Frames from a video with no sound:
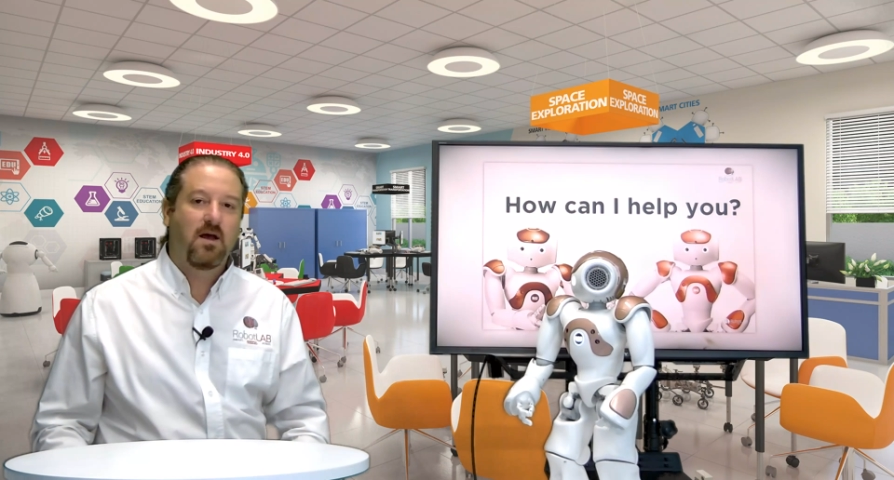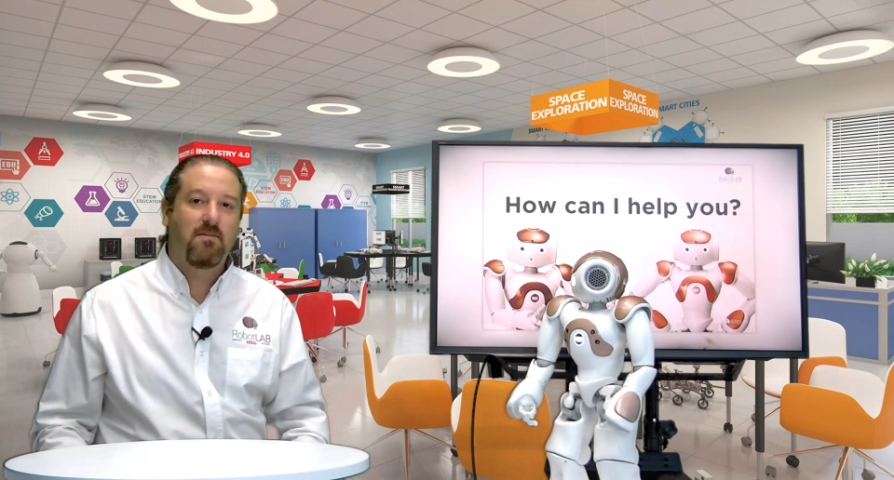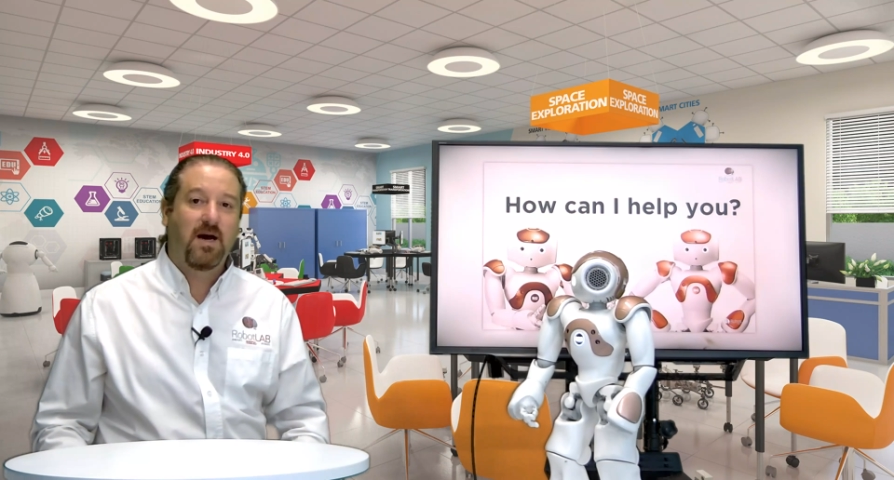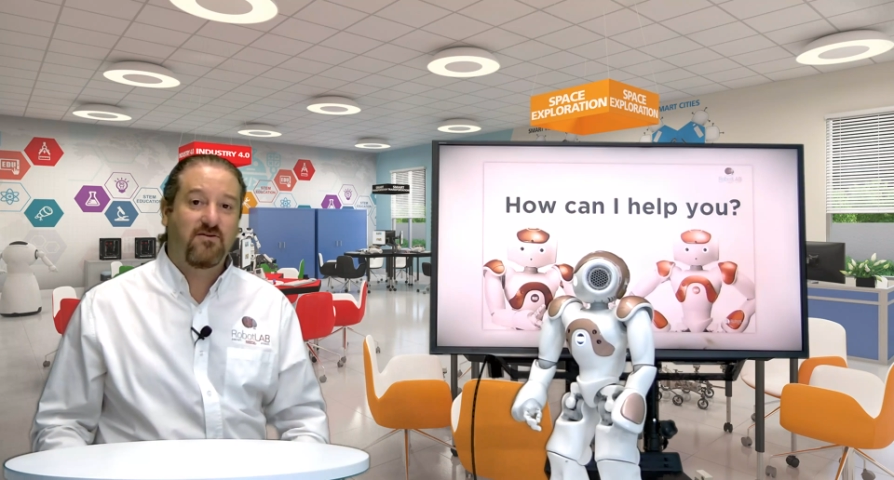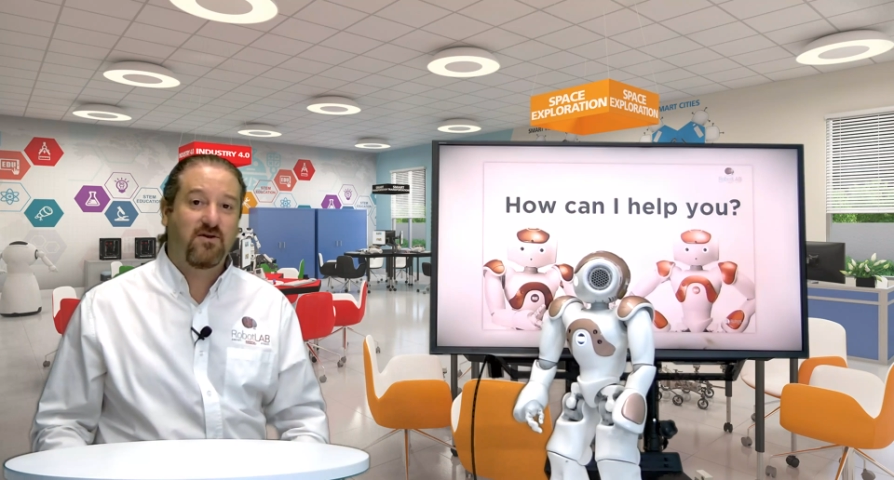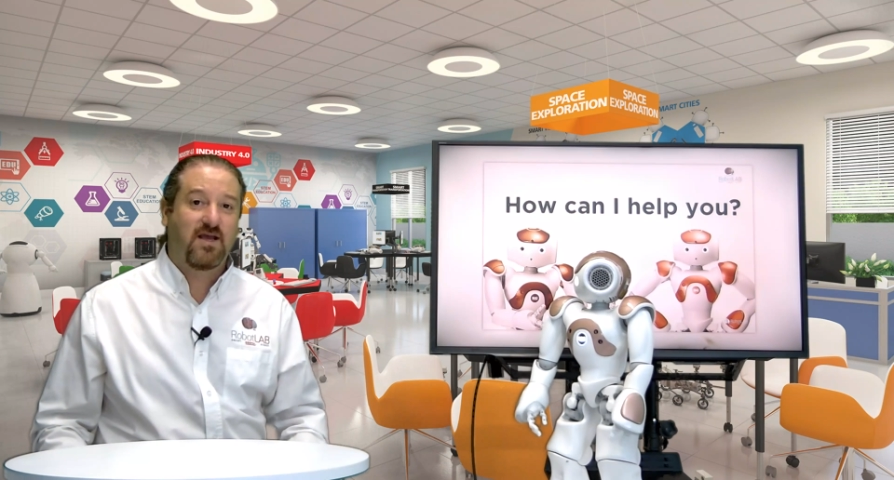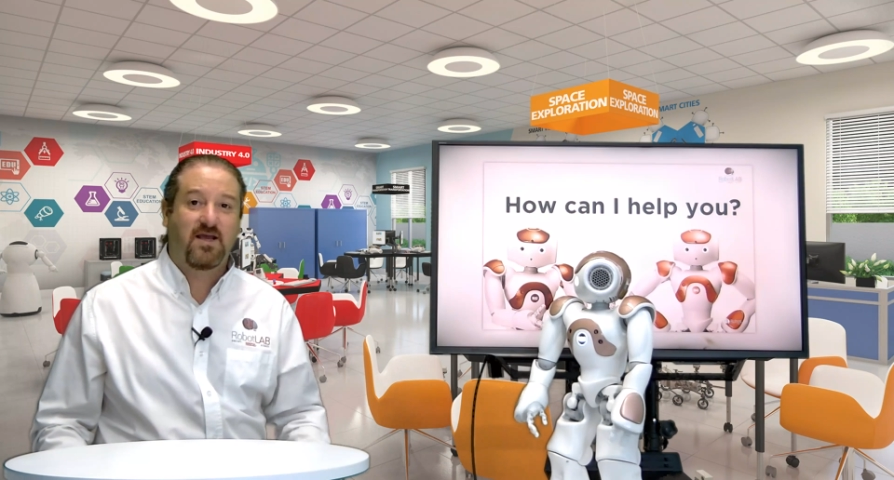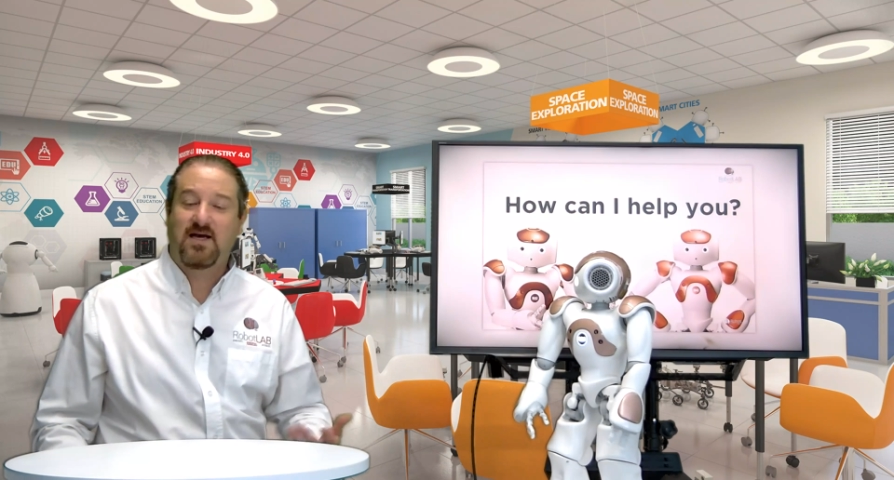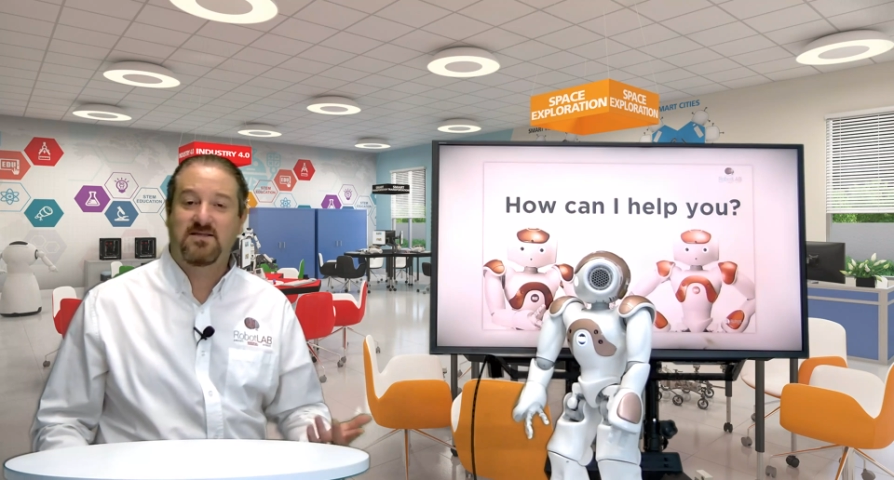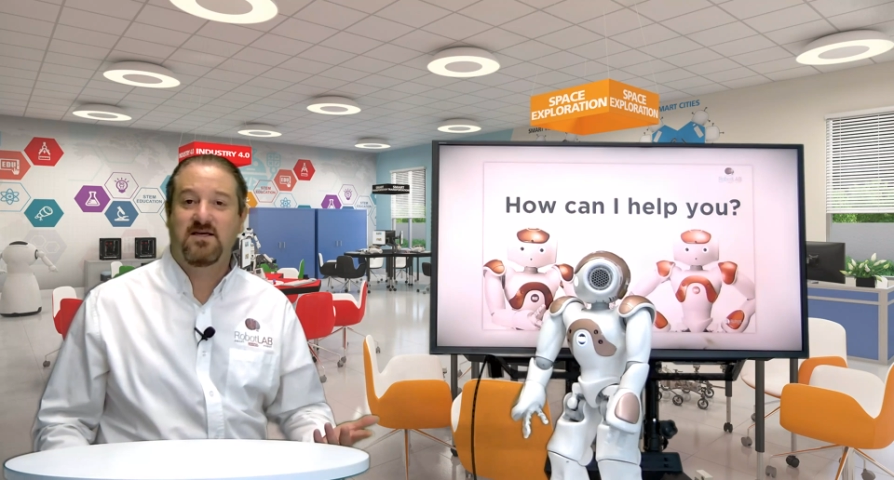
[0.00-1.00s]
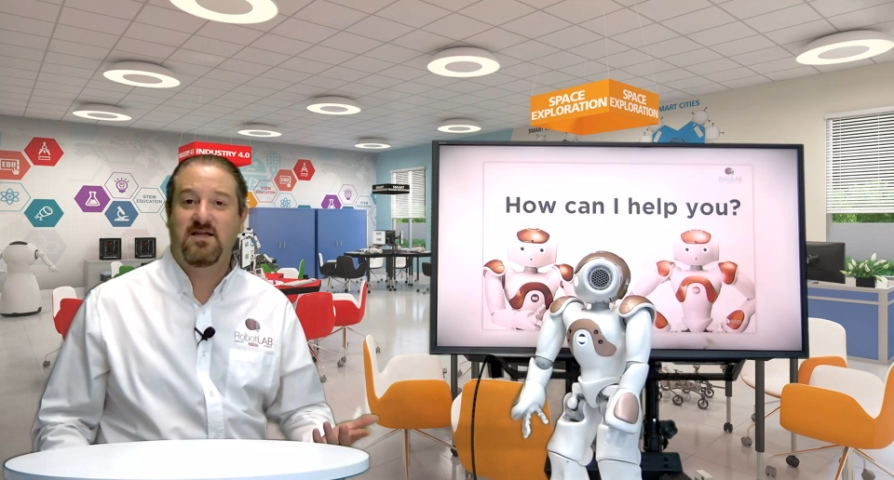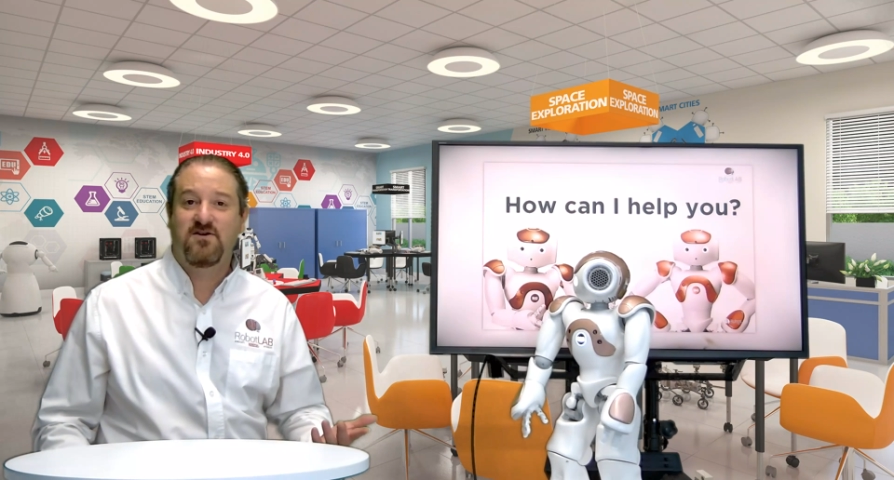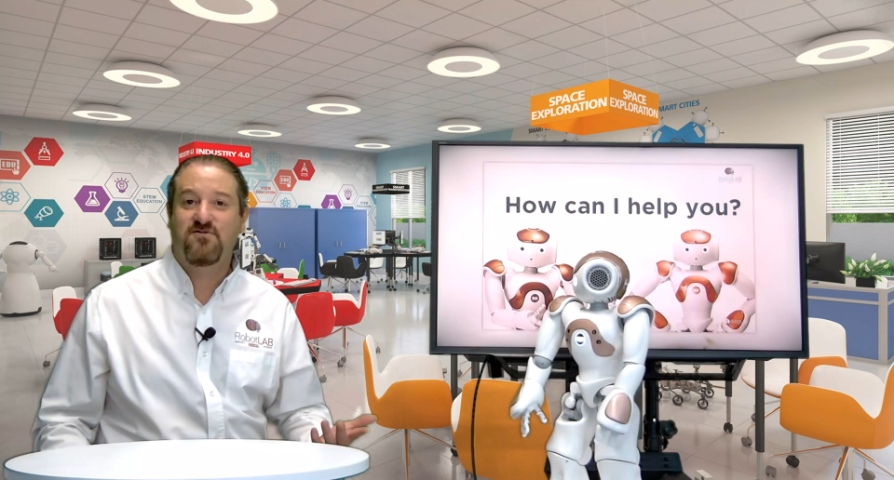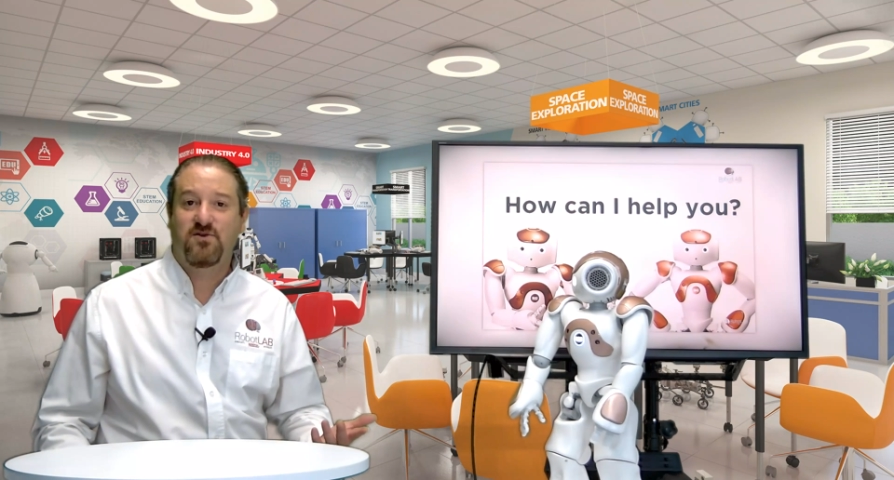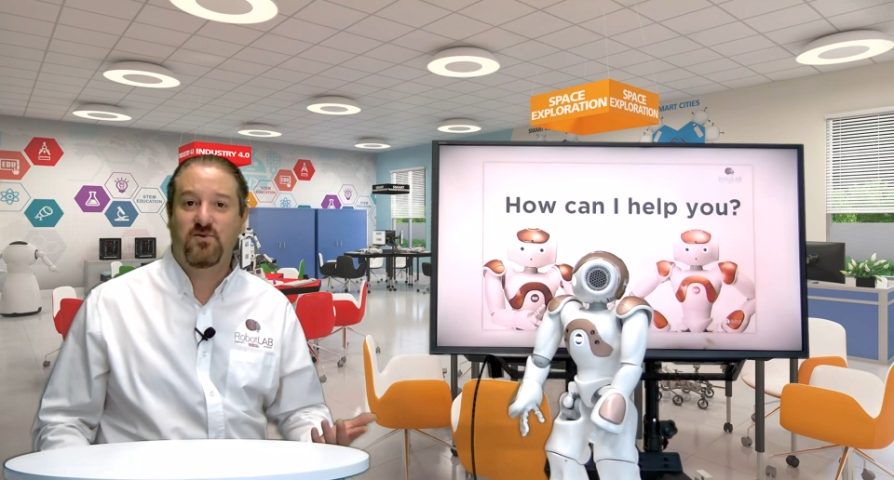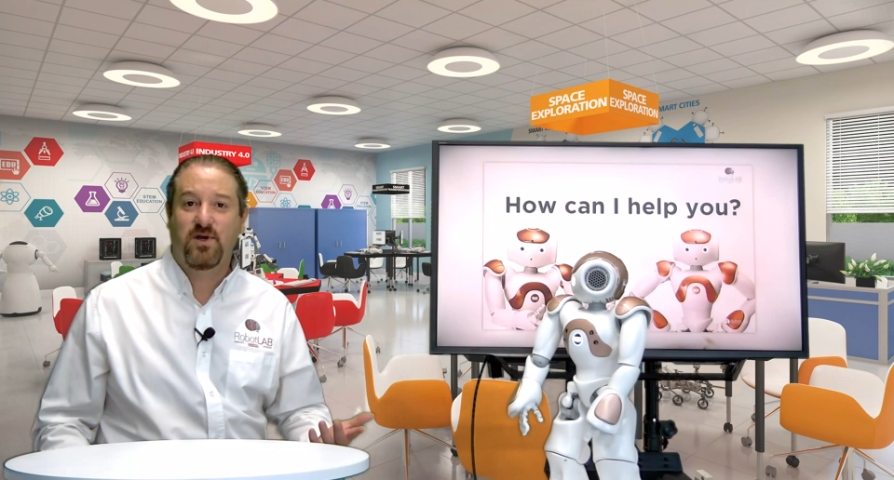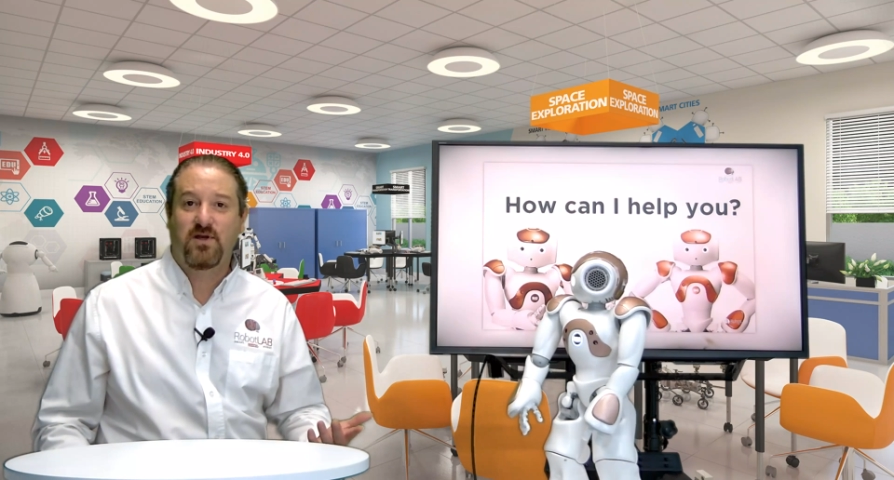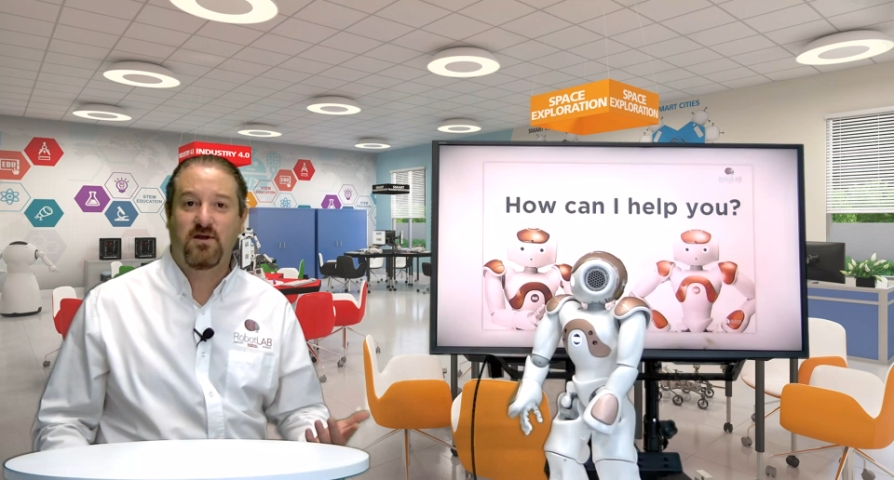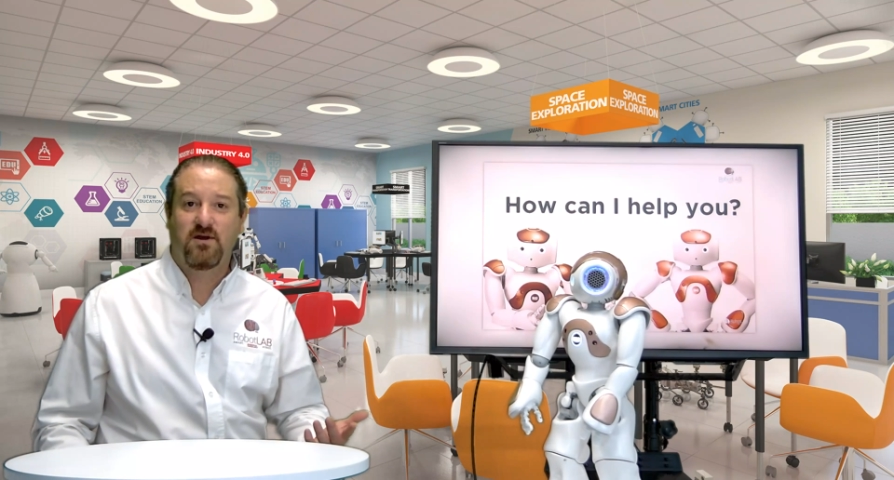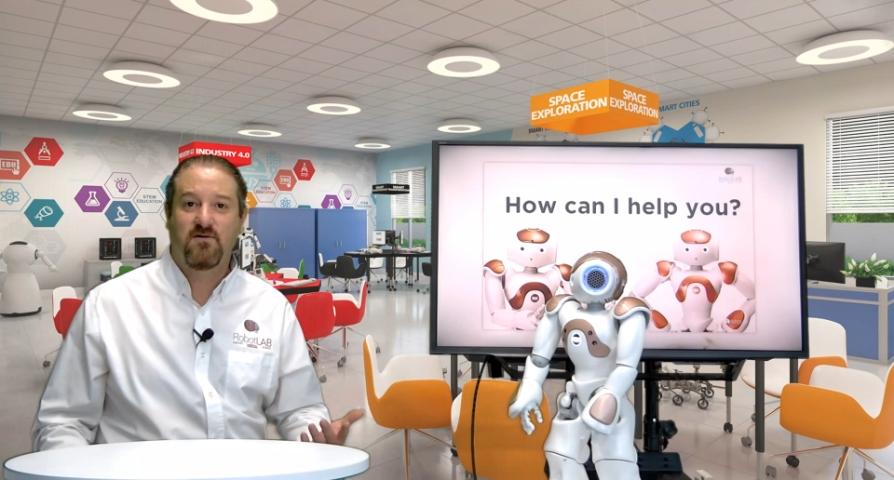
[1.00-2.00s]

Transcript: But I can ask in a different way.